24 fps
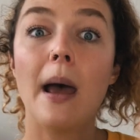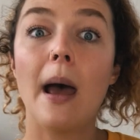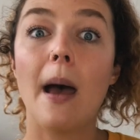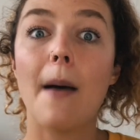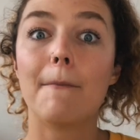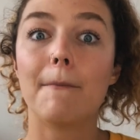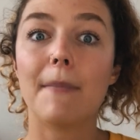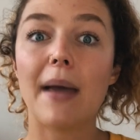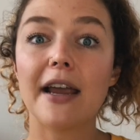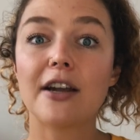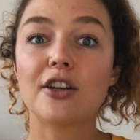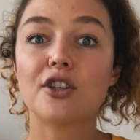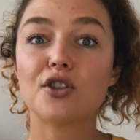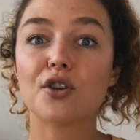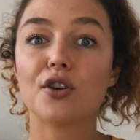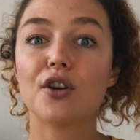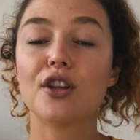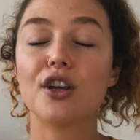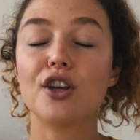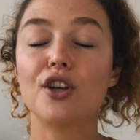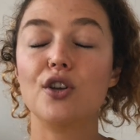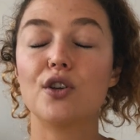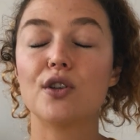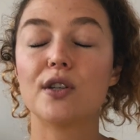make sure
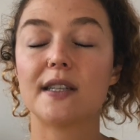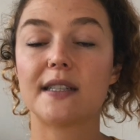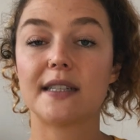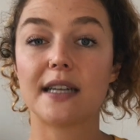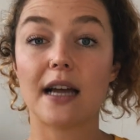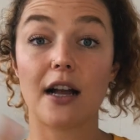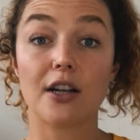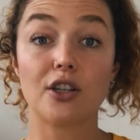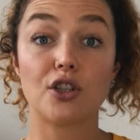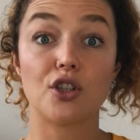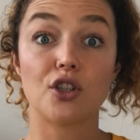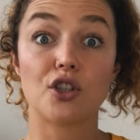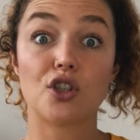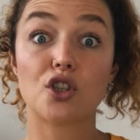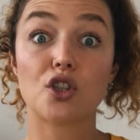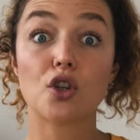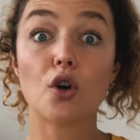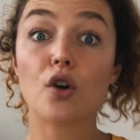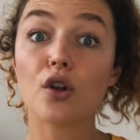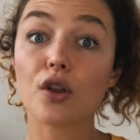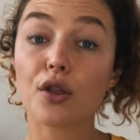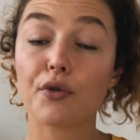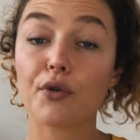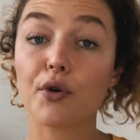that you start to
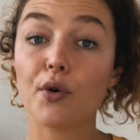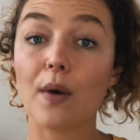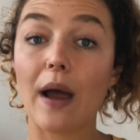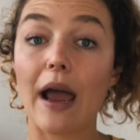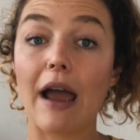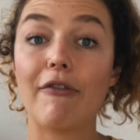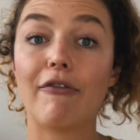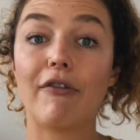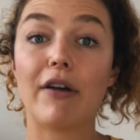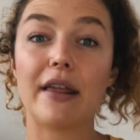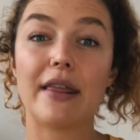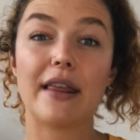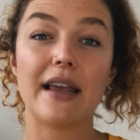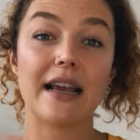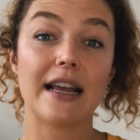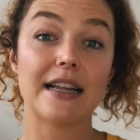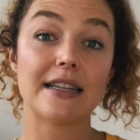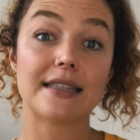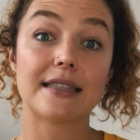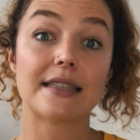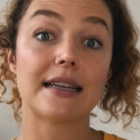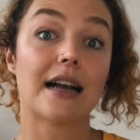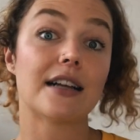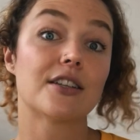sort through everything and
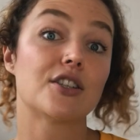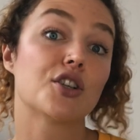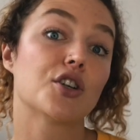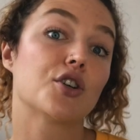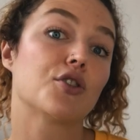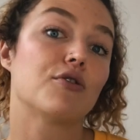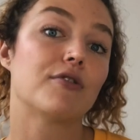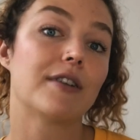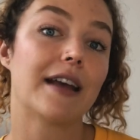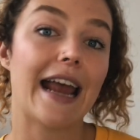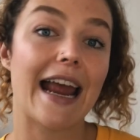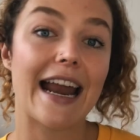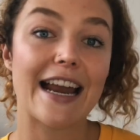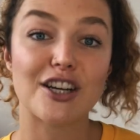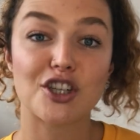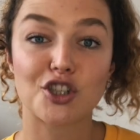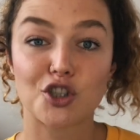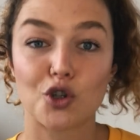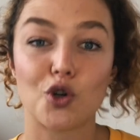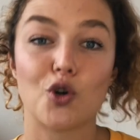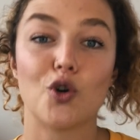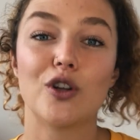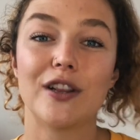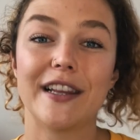start to create a
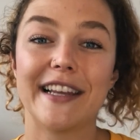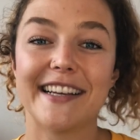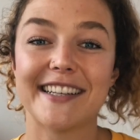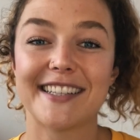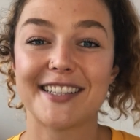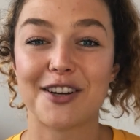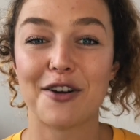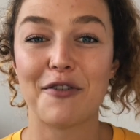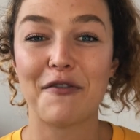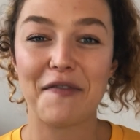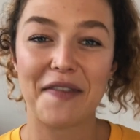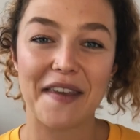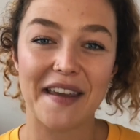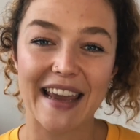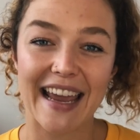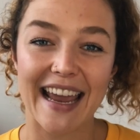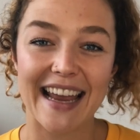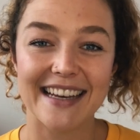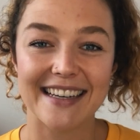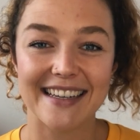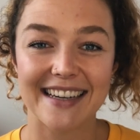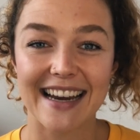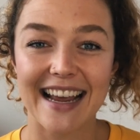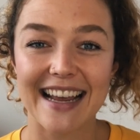short list of the
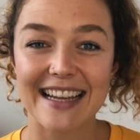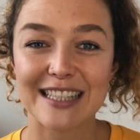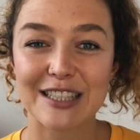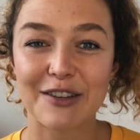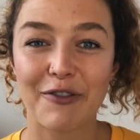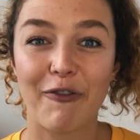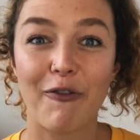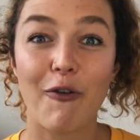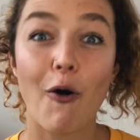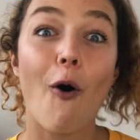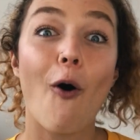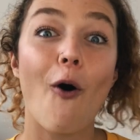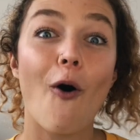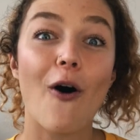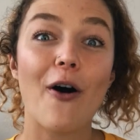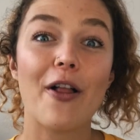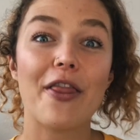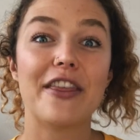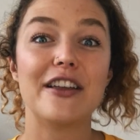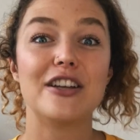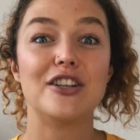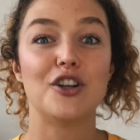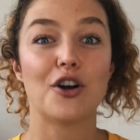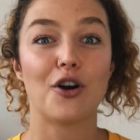candidates for
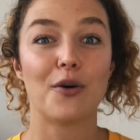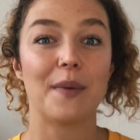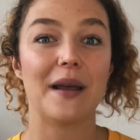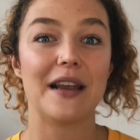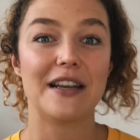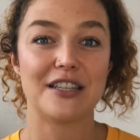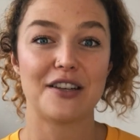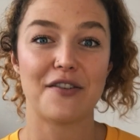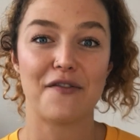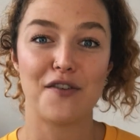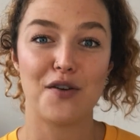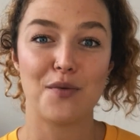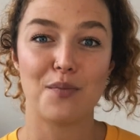the job interview